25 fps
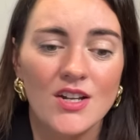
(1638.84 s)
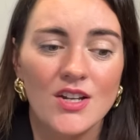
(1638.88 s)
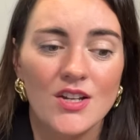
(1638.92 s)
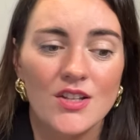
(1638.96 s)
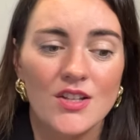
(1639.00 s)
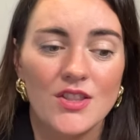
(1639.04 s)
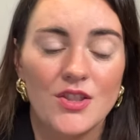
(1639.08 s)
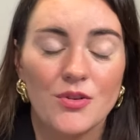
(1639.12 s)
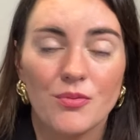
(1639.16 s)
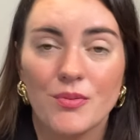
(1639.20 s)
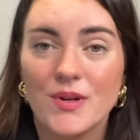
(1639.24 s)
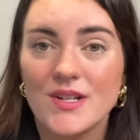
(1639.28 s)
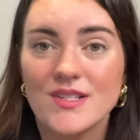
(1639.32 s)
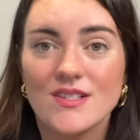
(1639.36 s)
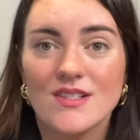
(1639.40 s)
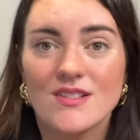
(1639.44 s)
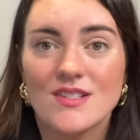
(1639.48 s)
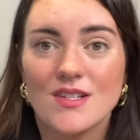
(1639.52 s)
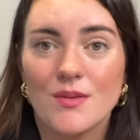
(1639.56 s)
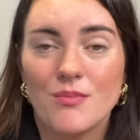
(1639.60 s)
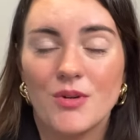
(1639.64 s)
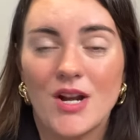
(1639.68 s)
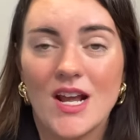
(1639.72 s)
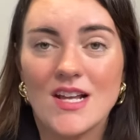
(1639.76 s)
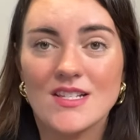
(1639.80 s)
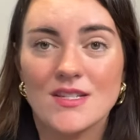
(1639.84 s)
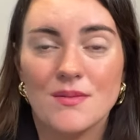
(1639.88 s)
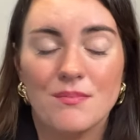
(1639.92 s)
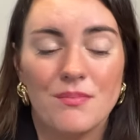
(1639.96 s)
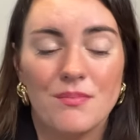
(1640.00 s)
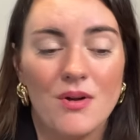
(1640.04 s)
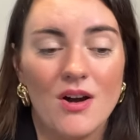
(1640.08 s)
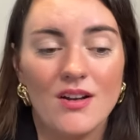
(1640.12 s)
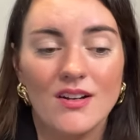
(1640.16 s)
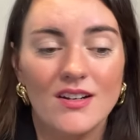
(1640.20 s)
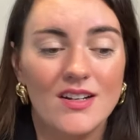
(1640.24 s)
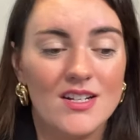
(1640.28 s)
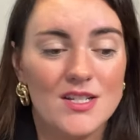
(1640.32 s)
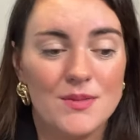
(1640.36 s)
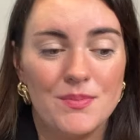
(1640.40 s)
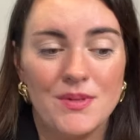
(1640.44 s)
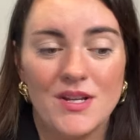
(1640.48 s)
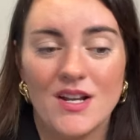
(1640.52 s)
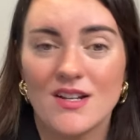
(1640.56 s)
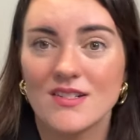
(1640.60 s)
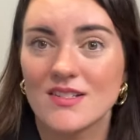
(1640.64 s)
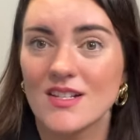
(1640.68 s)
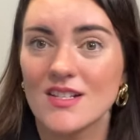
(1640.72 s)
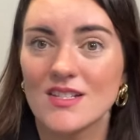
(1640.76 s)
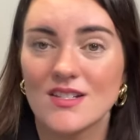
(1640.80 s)
the reason someone hasn't bought it is
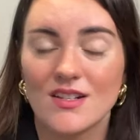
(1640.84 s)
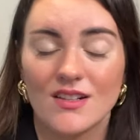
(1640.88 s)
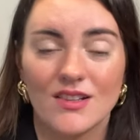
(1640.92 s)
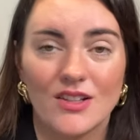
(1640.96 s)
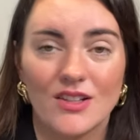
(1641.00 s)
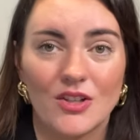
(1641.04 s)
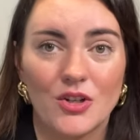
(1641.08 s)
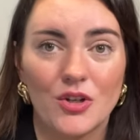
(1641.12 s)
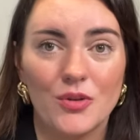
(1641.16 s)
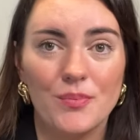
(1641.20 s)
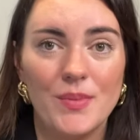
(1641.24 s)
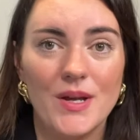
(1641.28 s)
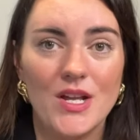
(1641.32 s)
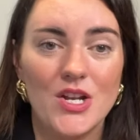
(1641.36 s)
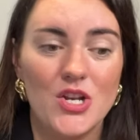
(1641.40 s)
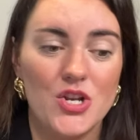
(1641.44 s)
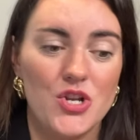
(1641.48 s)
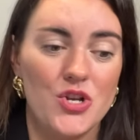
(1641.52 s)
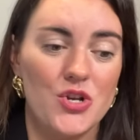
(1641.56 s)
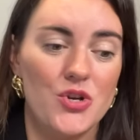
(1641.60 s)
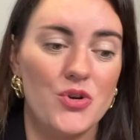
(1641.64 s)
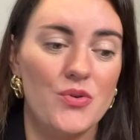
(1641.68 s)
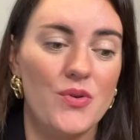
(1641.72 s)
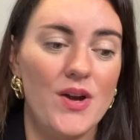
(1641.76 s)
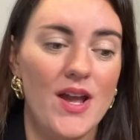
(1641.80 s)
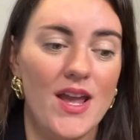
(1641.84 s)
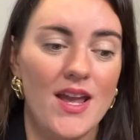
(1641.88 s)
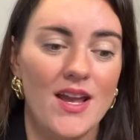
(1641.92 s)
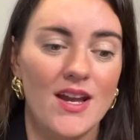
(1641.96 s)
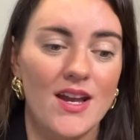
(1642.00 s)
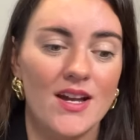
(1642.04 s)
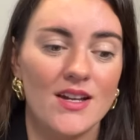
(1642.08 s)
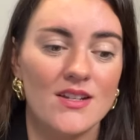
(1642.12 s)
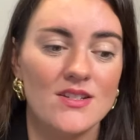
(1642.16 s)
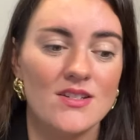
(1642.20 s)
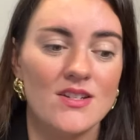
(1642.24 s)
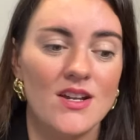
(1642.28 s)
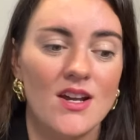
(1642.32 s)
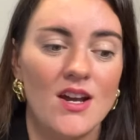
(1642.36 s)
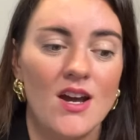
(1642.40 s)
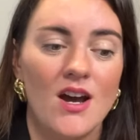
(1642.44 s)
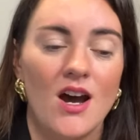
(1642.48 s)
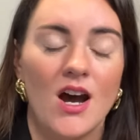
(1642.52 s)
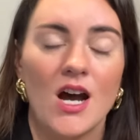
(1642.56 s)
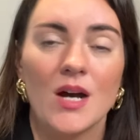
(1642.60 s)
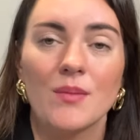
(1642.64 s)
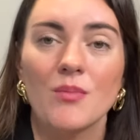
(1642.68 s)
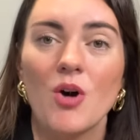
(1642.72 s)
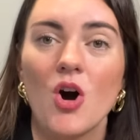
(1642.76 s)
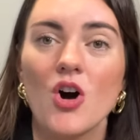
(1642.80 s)
because it's a little bit new, and
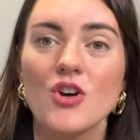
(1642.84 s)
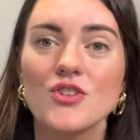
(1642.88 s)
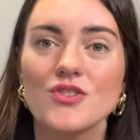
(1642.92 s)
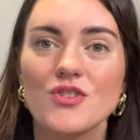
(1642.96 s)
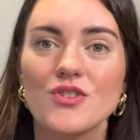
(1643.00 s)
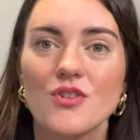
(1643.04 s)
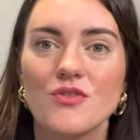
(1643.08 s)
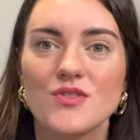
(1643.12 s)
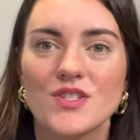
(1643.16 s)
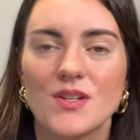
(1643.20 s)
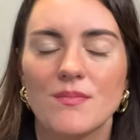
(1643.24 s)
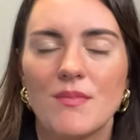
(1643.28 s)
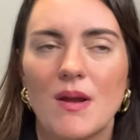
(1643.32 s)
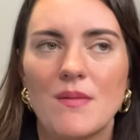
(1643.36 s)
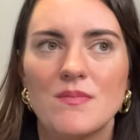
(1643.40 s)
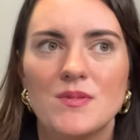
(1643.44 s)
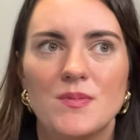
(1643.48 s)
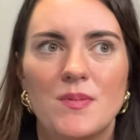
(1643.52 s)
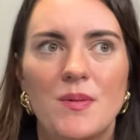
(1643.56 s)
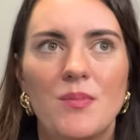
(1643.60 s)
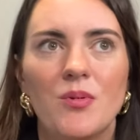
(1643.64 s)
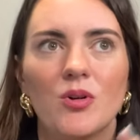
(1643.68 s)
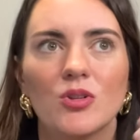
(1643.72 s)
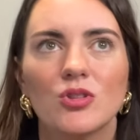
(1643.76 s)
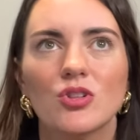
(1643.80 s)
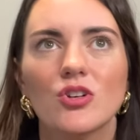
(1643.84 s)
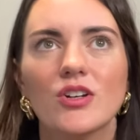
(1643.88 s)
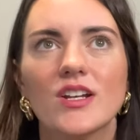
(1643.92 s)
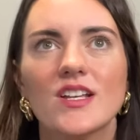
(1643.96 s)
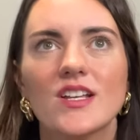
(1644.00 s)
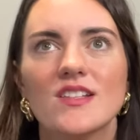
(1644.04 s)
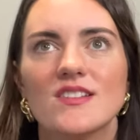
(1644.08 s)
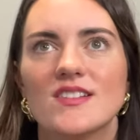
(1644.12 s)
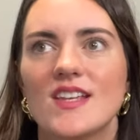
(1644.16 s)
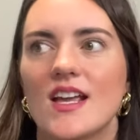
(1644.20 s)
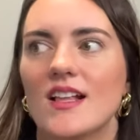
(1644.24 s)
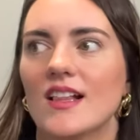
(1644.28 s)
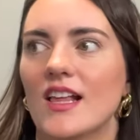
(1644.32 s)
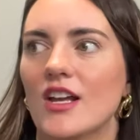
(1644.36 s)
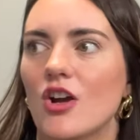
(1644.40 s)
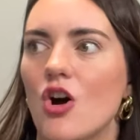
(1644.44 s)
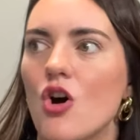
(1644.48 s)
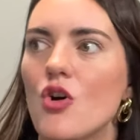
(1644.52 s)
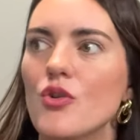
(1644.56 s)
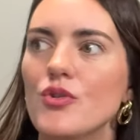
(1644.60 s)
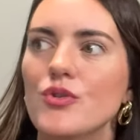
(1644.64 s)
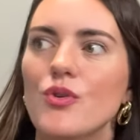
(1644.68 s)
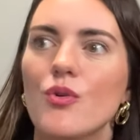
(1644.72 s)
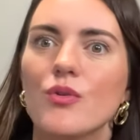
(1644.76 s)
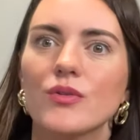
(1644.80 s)
also sometimes people look and say like, oh,
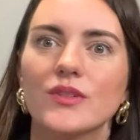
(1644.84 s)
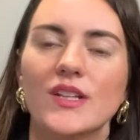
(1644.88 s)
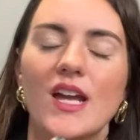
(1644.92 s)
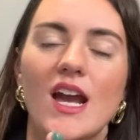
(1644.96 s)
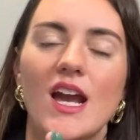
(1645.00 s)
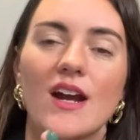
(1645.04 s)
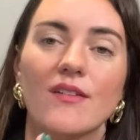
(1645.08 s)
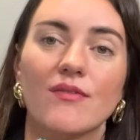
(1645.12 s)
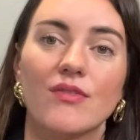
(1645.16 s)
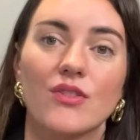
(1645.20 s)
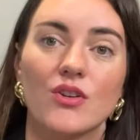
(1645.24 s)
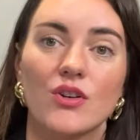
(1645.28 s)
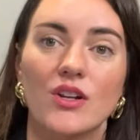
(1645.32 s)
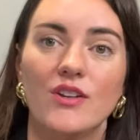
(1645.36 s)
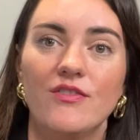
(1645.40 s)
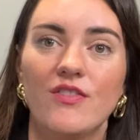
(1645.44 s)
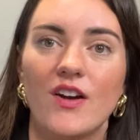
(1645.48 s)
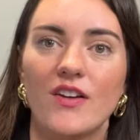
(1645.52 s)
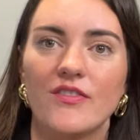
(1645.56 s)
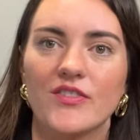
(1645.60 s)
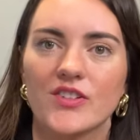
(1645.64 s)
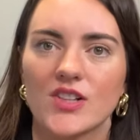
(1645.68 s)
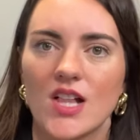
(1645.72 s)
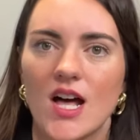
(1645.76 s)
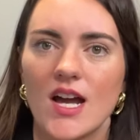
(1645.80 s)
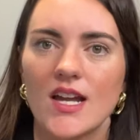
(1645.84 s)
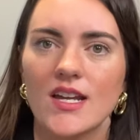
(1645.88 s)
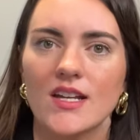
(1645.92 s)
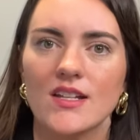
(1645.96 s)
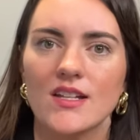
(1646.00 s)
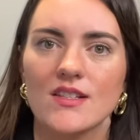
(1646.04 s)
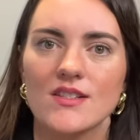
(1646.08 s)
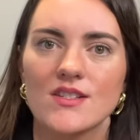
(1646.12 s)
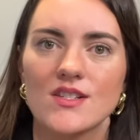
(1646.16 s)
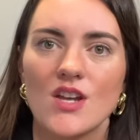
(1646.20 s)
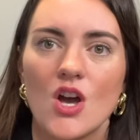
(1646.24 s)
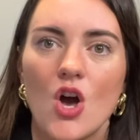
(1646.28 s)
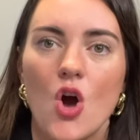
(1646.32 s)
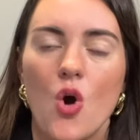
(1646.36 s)
you only have 35 clients.